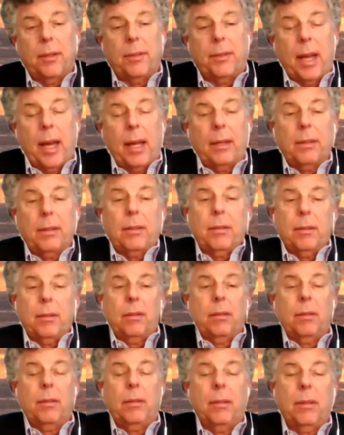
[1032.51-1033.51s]

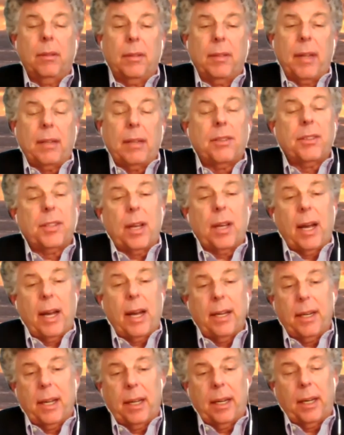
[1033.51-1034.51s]
debt
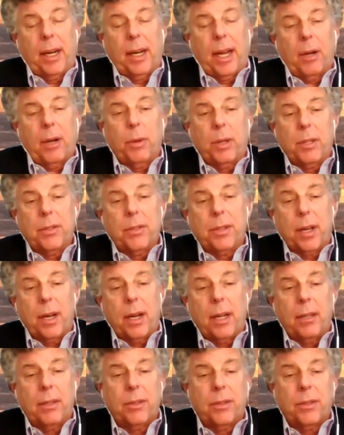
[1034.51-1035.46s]
side and an equity side.